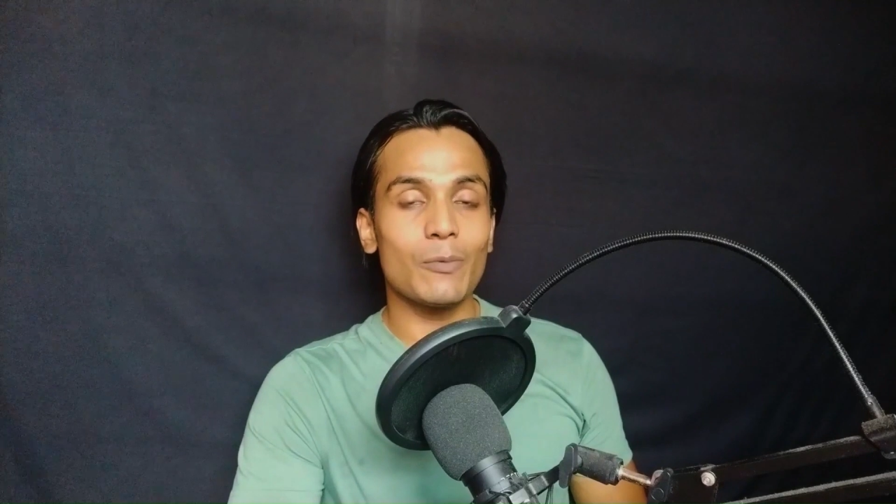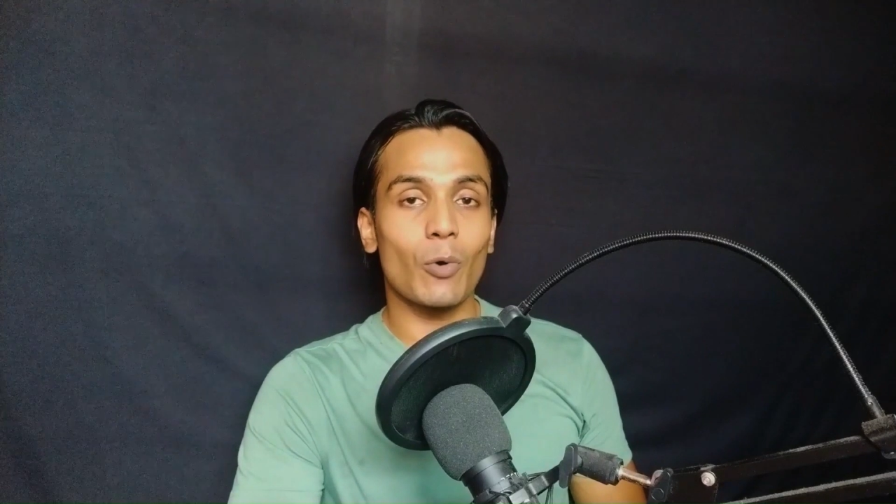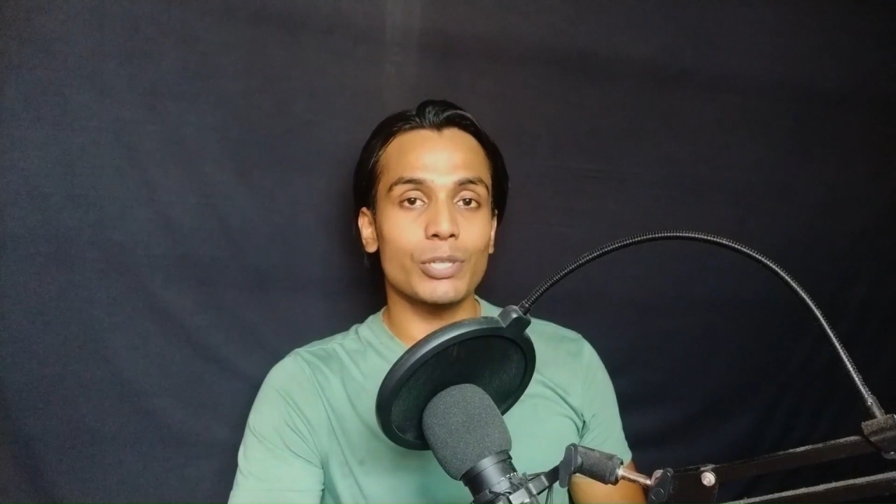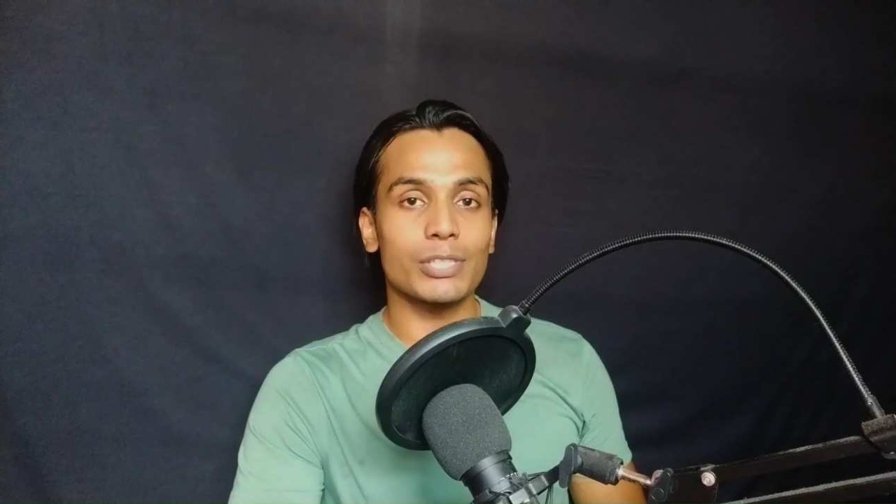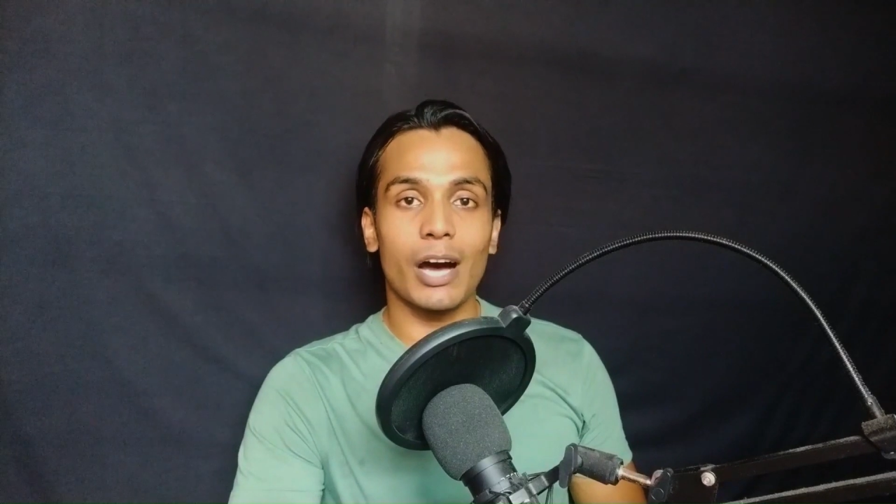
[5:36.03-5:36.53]

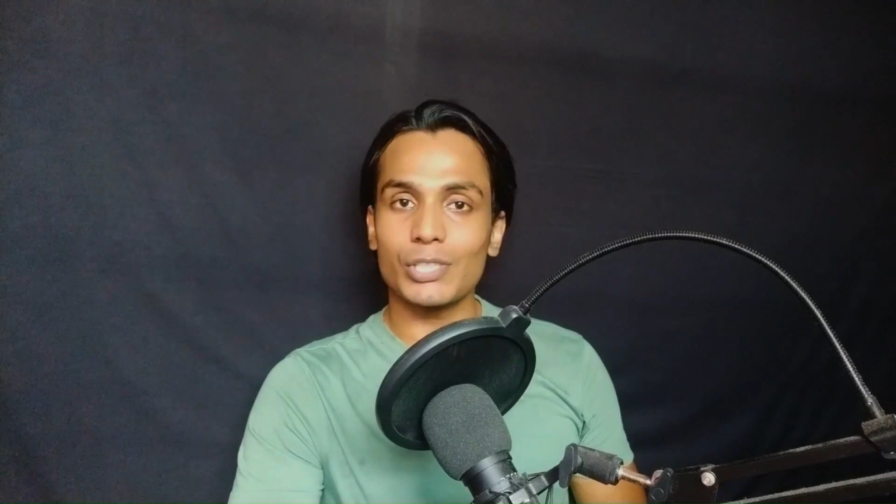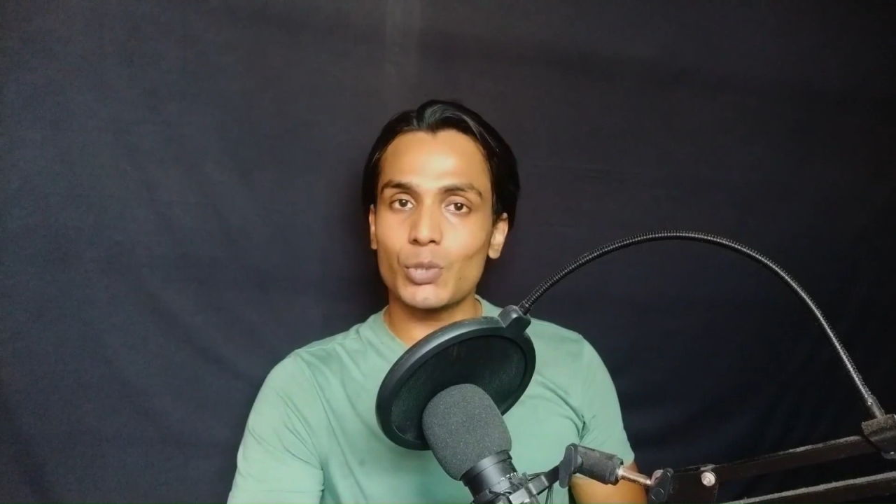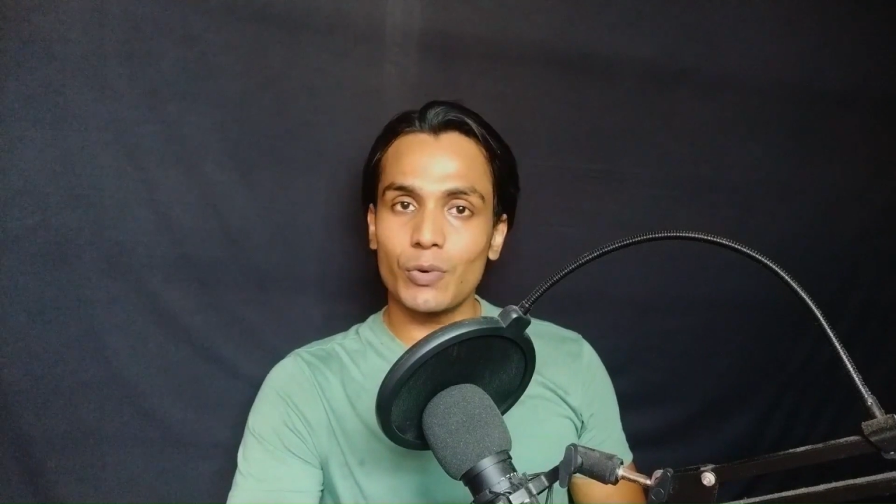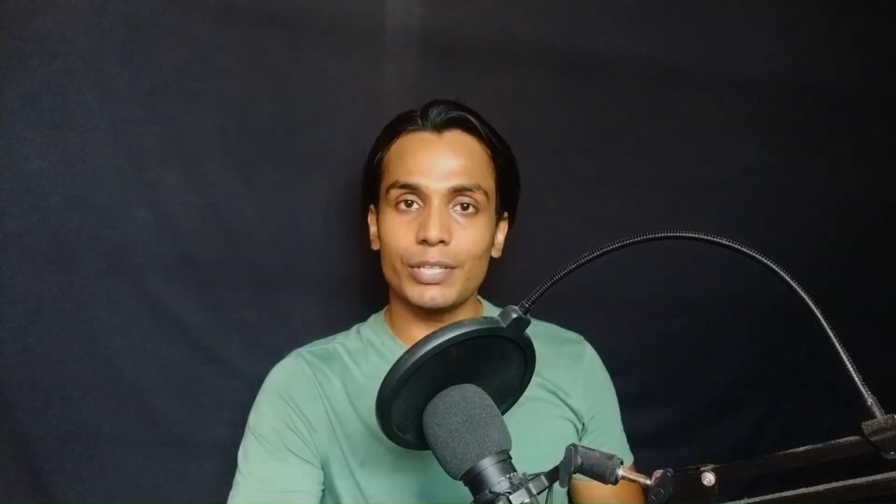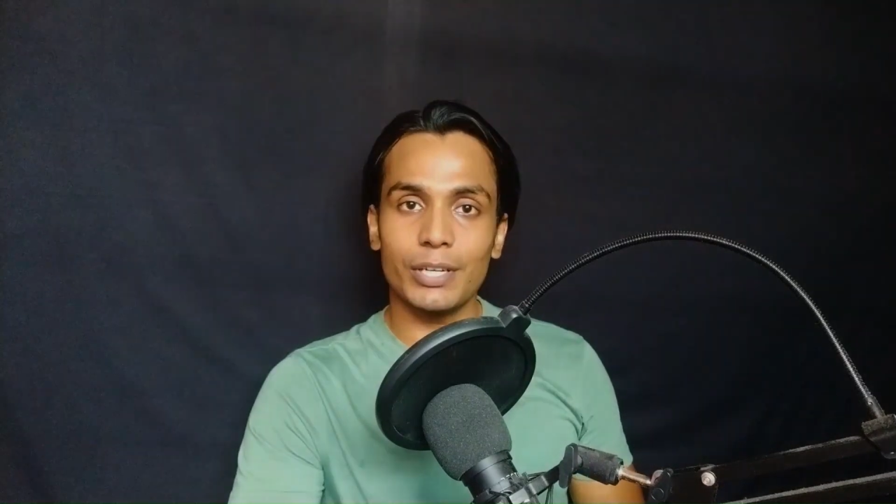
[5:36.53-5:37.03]
was
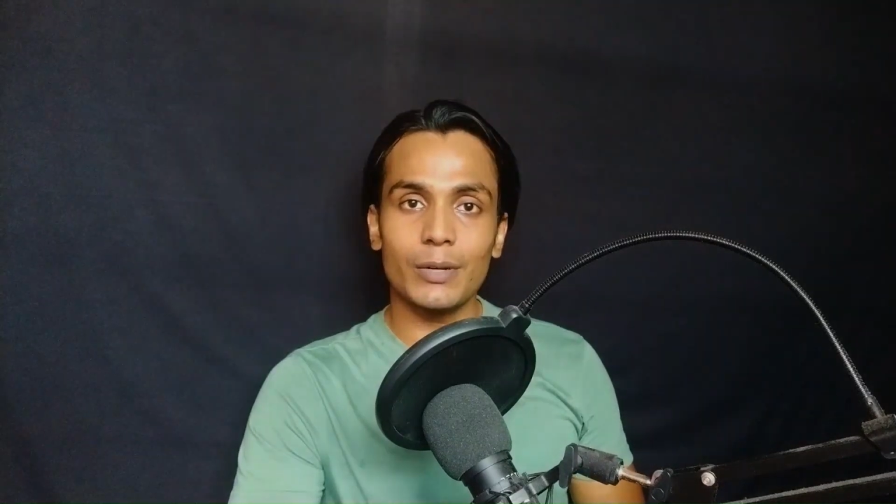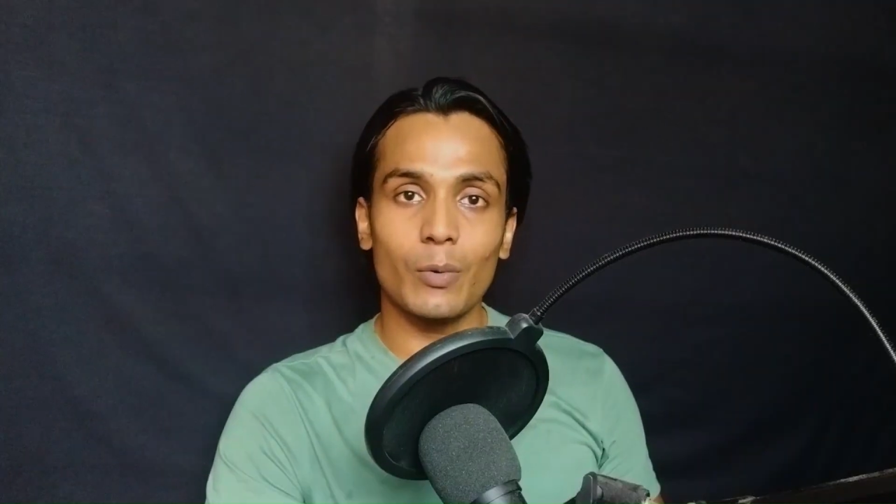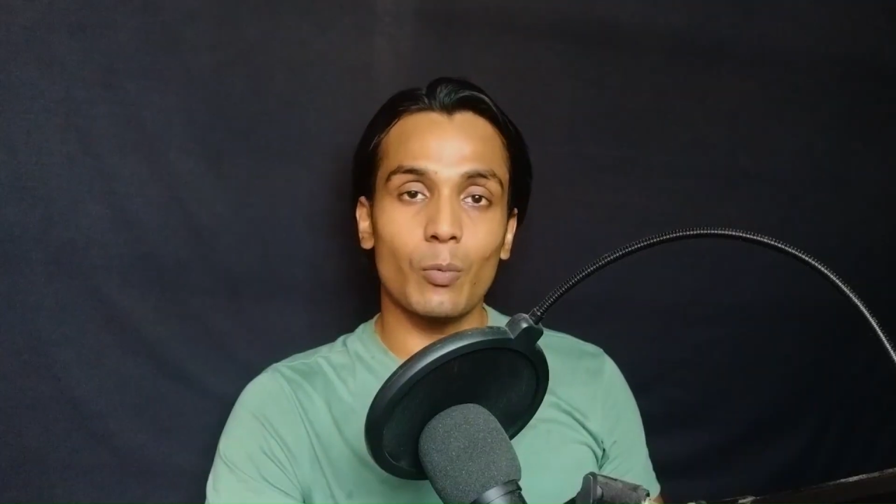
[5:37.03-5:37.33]
asked over here,